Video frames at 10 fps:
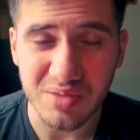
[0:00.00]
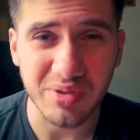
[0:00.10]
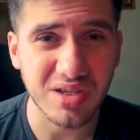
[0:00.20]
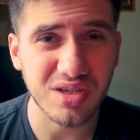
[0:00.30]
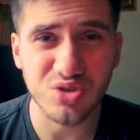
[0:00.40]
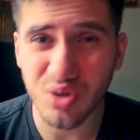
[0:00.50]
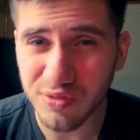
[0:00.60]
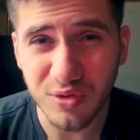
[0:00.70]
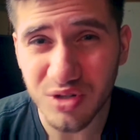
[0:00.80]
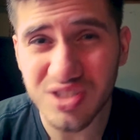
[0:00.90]
because you're
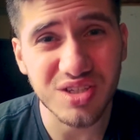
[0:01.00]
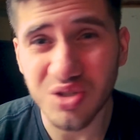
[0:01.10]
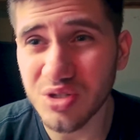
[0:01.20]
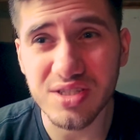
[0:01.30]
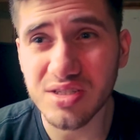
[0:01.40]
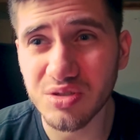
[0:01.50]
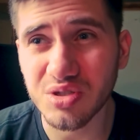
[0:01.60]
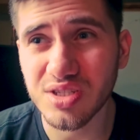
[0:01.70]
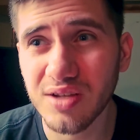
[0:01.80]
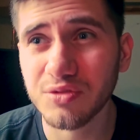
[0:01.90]
forcing
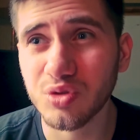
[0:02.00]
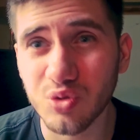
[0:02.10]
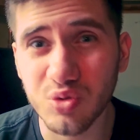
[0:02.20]
yourself to do